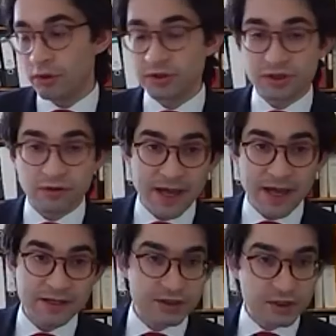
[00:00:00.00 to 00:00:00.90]

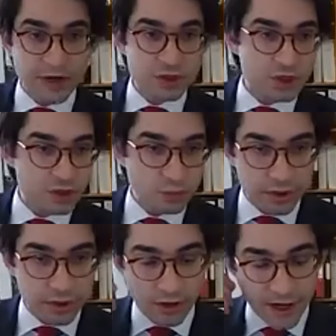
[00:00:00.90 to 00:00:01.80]
delays? You mentioned
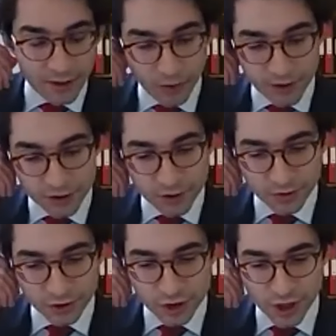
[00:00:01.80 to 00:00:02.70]
one client wanted
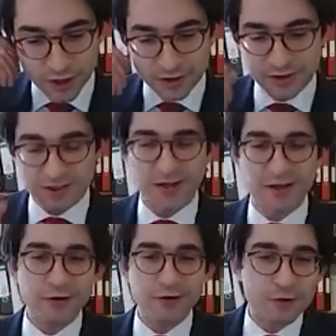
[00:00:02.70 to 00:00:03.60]
to
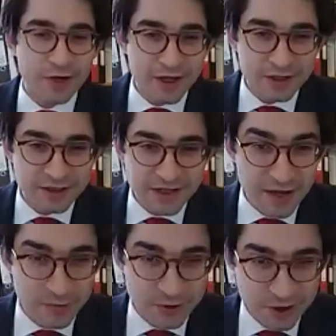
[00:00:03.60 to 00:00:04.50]
injunct a liquidated
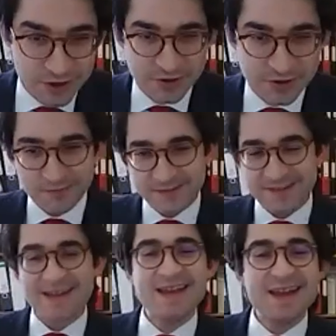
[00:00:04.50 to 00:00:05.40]
damages
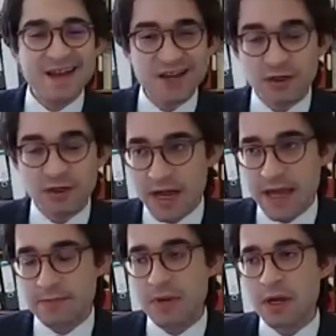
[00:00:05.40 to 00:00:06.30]

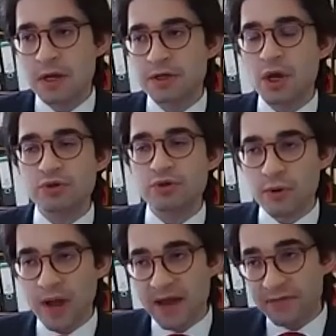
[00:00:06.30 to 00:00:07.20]
claim.
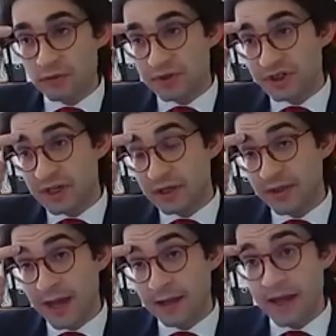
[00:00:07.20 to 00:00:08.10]
So have you seen
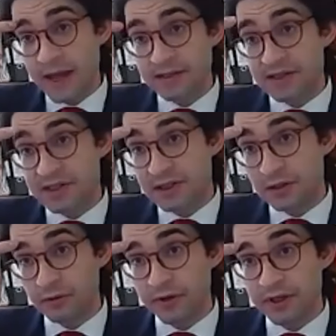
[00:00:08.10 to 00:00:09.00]
that
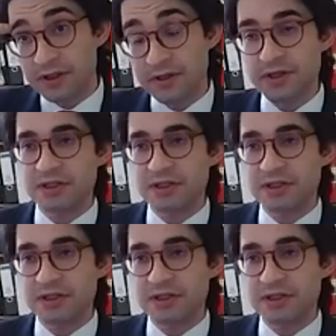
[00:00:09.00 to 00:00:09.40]
ancillary to these